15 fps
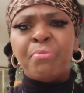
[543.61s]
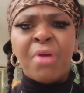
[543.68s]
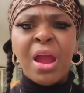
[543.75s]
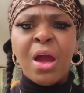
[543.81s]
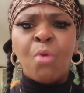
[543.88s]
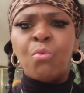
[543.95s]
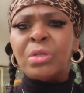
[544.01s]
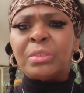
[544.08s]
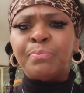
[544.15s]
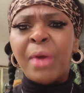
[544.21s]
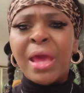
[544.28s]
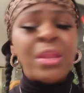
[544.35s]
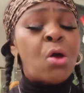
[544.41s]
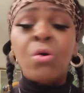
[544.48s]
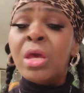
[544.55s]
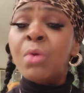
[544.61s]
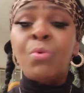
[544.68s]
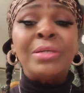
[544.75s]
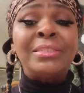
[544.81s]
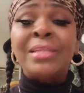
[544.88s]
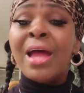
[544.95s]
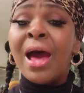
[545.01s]
Brown was bad. No, he
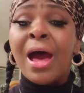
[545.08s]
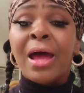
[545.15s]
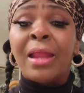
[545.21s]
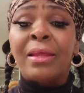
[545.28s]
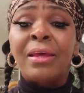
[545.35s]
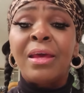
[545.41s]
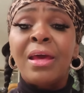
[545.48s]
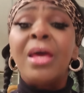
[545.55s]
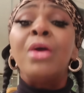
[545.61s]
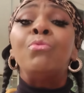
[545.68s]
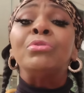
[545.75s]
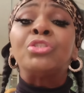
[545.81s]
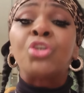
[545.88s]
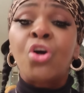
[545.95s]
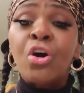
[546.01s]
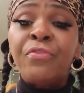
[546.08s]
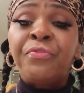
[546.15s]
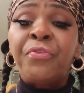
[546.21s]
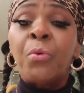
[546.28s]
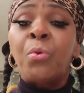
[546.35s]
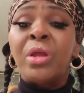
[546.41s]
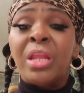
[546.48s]
was not. He was good
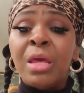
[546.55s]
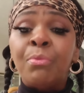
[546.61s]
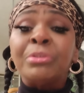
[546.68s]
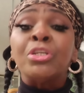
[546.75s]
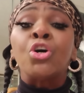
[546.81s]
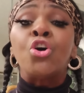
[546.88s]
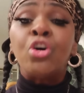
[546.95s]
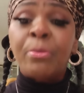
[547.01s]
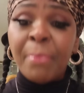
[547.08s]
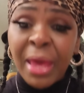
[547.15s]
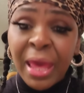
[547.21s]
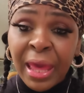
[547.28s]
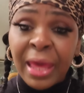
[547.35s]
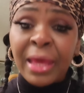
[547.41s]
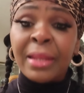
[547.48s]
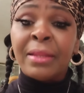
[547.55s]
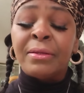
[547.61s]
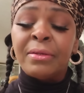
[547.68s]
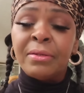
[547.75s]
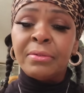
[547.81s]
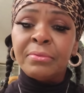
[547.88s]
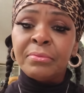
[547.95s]
for Whitney. He was a good man.
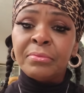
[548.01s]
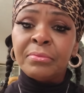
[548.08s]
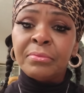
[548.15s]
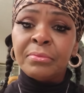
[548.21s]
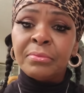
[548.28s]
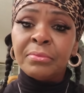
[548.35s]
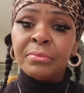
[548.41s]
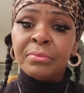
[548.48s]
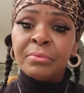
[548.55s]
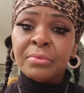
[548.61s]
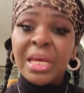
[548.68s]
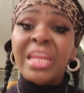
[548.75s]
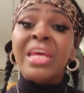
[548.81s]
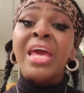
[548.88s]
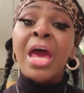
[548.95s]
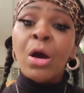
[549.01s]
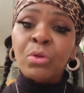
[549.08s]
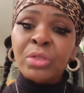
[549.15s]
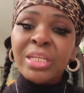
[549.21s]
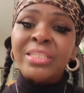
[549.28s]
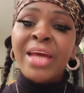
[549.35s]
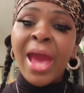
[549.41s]
And he
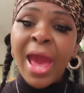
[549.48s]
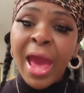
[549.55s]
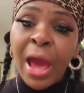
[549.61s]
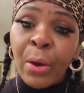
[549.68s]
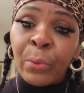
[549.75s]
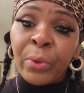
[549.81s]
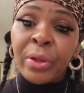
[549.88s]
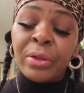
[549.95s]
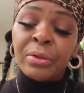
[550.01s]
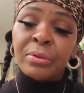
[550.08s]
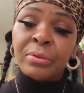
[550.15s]
held it down.